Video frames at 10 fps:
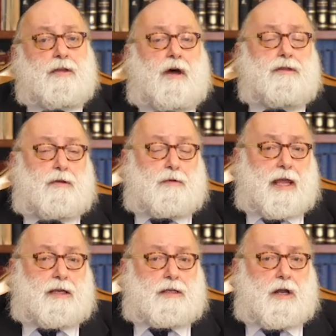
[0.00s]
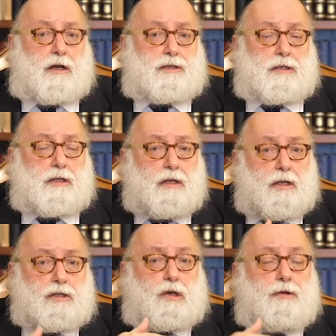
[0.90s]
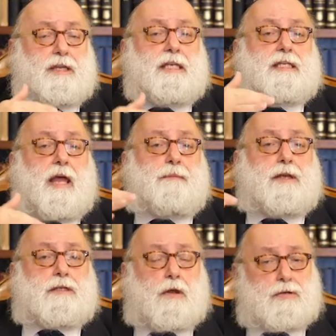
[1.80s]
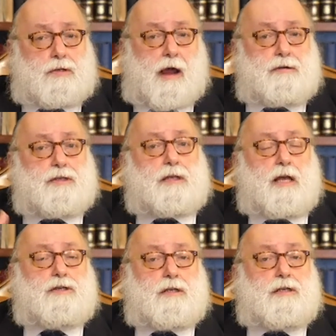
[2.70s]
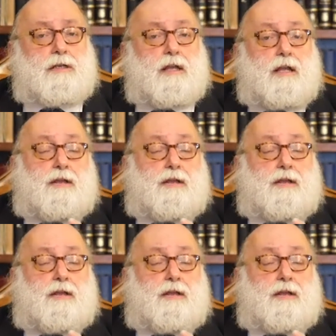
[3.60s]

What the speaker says: The other that relates to us. So in these stepping stones throughout Ishtashalus,